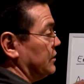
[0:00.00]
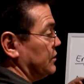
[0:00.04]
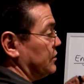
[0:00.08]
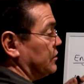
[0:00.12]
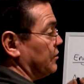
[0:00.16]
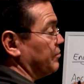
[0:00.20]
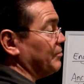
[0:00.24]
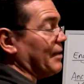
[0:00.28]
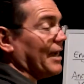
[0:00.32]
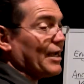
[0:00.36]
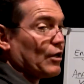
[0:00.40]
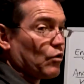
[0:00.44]

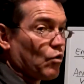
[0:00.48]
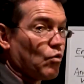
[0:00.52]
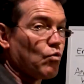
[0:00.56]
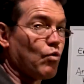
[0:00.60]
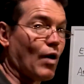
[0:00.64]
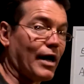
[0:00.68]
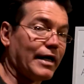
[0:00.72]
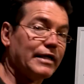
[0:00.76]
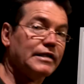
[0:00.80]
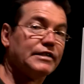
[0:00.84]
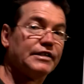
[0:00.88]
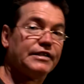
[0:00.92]
make
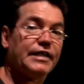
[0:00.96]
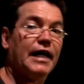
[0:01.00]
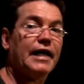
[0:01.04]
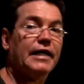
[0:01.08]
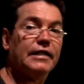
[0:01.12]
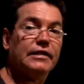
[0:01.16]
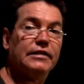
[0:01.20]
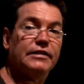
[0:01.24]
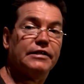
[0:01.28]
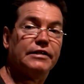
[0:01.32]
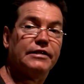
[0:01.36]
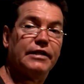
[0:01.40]
one
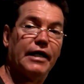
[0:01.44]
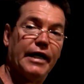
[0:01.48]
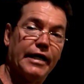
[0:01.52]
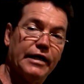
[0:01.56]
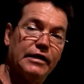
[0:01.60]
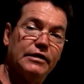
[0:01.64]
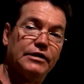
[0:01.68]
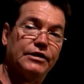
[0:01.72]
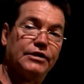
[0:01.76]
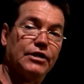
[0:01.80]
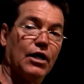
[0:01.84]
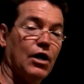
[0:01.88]
sentence
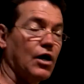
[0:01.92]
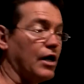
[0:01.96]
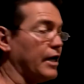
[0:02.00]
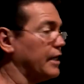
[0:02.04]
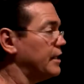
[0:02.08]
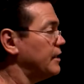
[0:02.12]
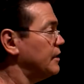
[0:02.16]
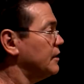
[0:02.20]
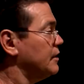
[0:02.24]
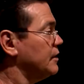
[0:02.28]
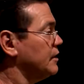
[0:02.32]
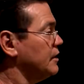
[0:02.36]
in sign.